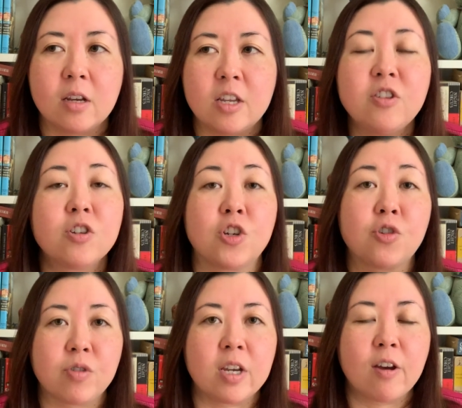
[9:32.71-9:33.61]

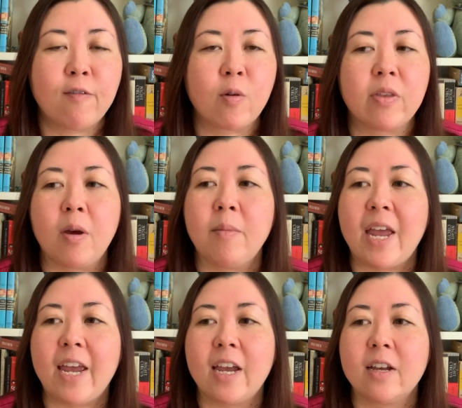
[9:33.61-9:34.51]
industry for them.
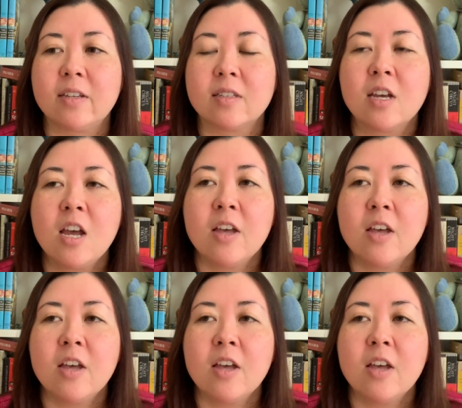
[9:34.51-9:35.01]
And